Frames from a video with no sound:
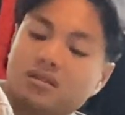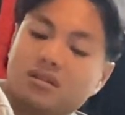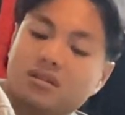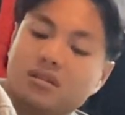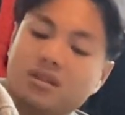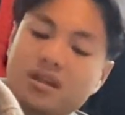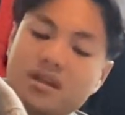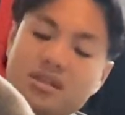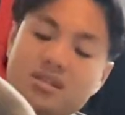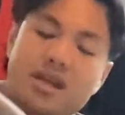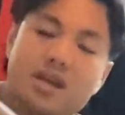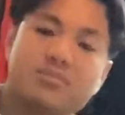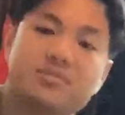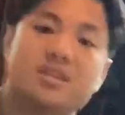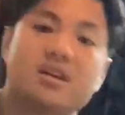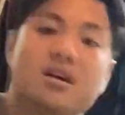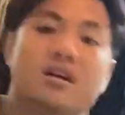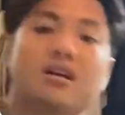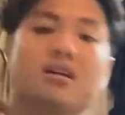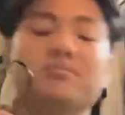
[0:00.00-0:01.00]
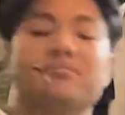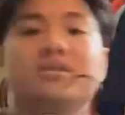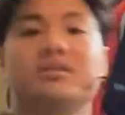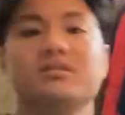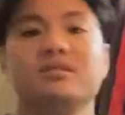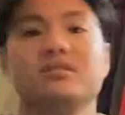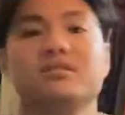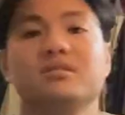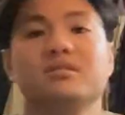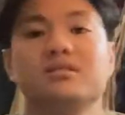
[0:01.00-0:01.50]
like a tank top
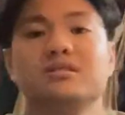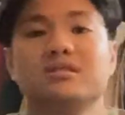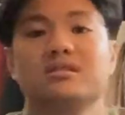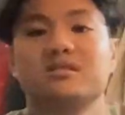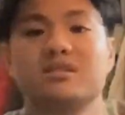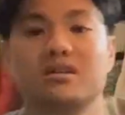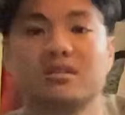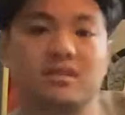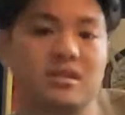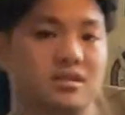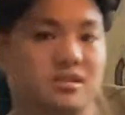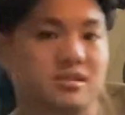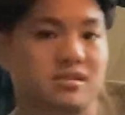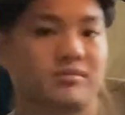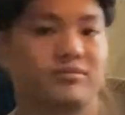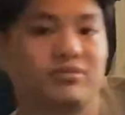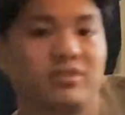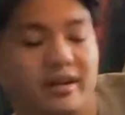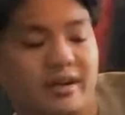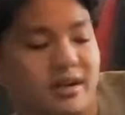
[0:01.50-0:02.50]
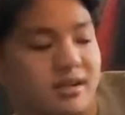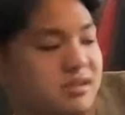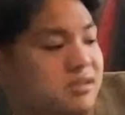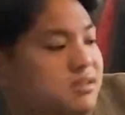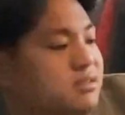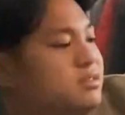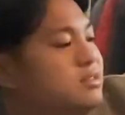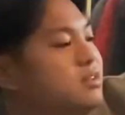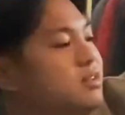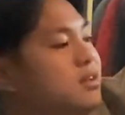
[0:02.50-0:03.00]
tucked into some flares.
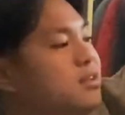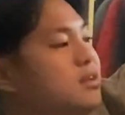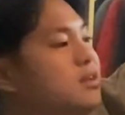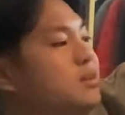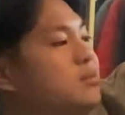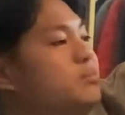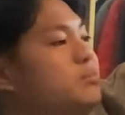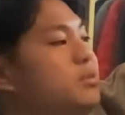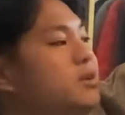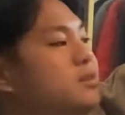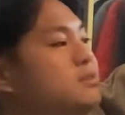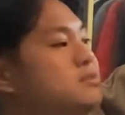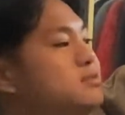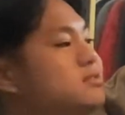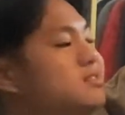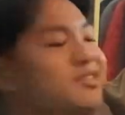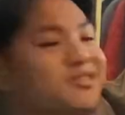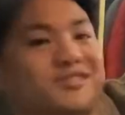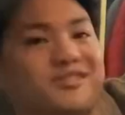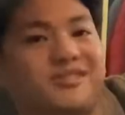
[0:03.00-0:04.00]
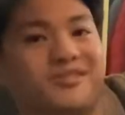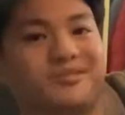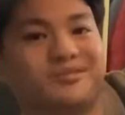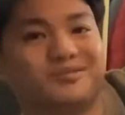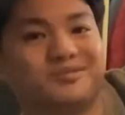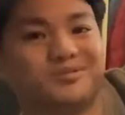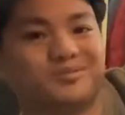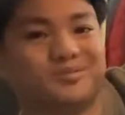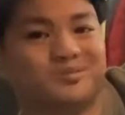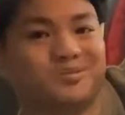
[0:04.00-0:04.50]
But I don't know,
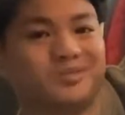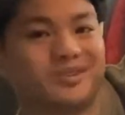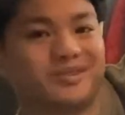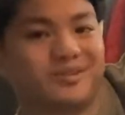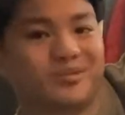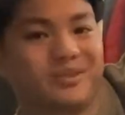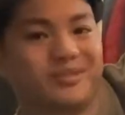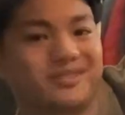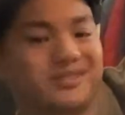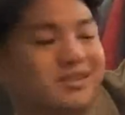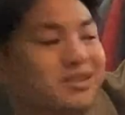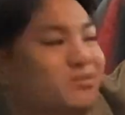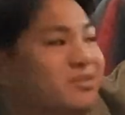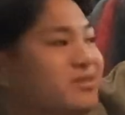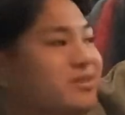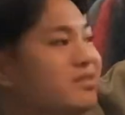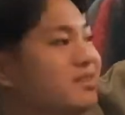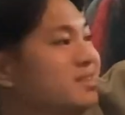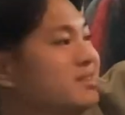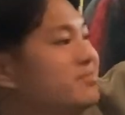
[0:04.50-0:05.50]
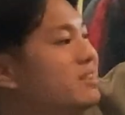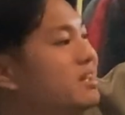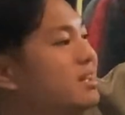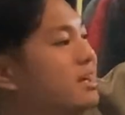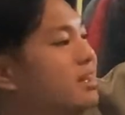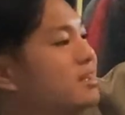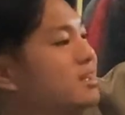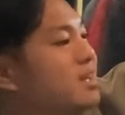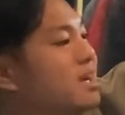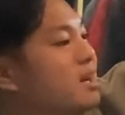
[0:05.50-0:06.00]
I have to wait for summer for it to fit
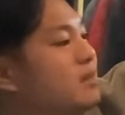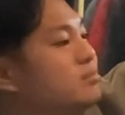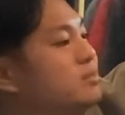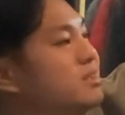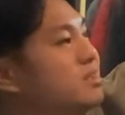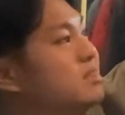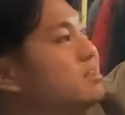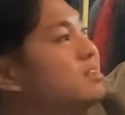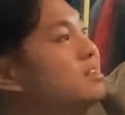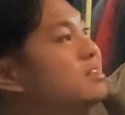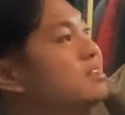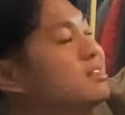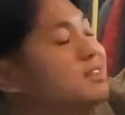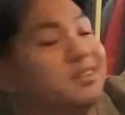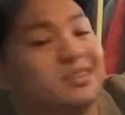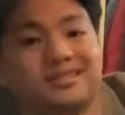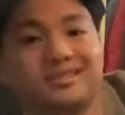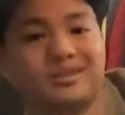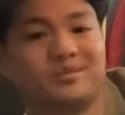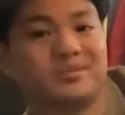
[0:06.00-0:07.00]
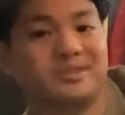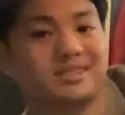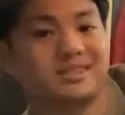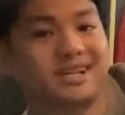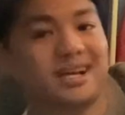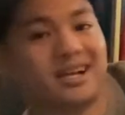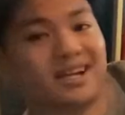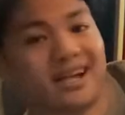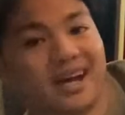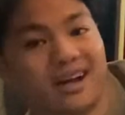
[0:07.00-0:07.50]
like that. But super
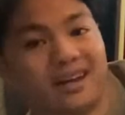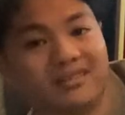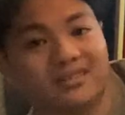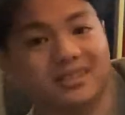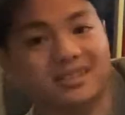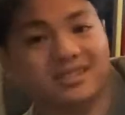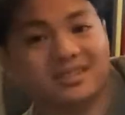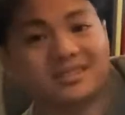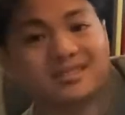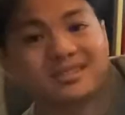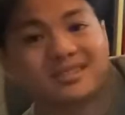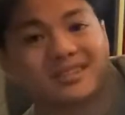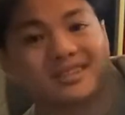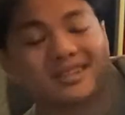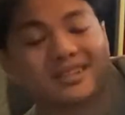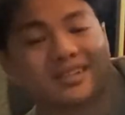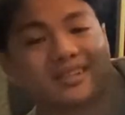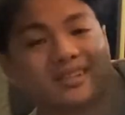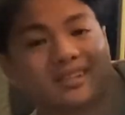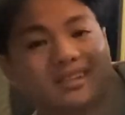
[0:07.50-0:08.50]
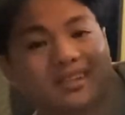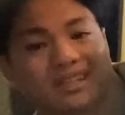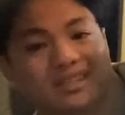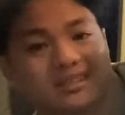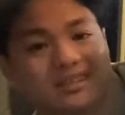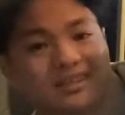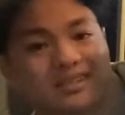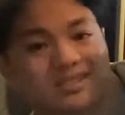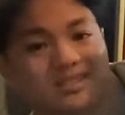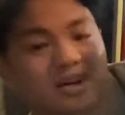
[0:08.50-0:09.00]
excited to have this. It's
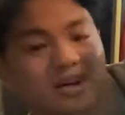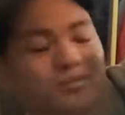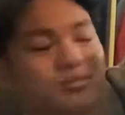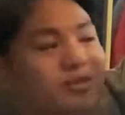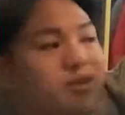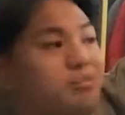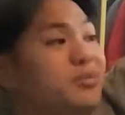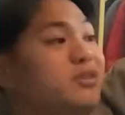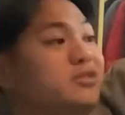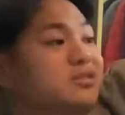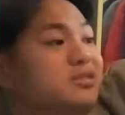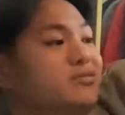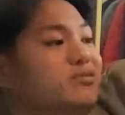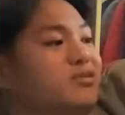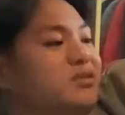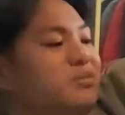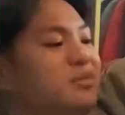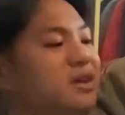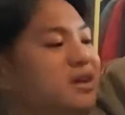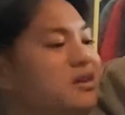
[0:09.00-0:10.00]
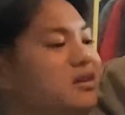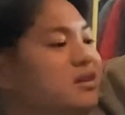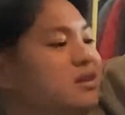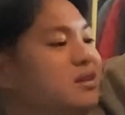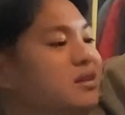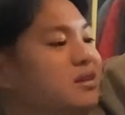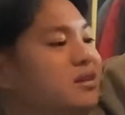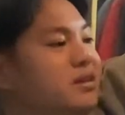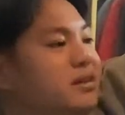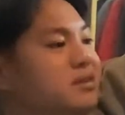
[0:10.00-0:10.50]
a top 3 purchase for me,
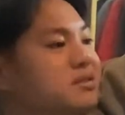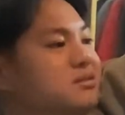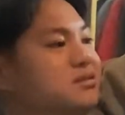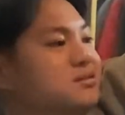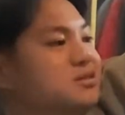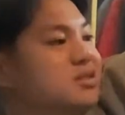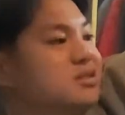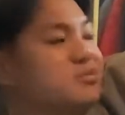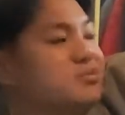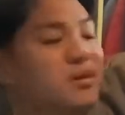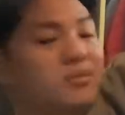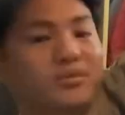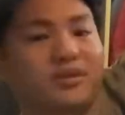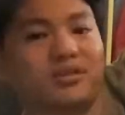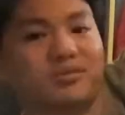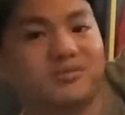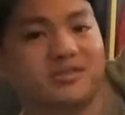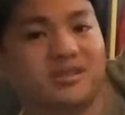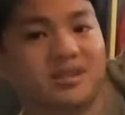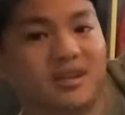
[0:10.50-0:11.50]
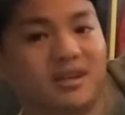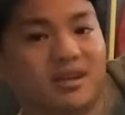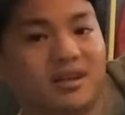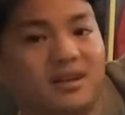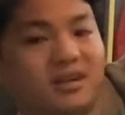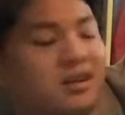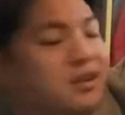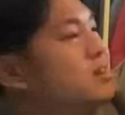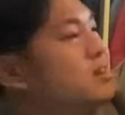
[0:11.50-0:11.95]
and since my brother was there,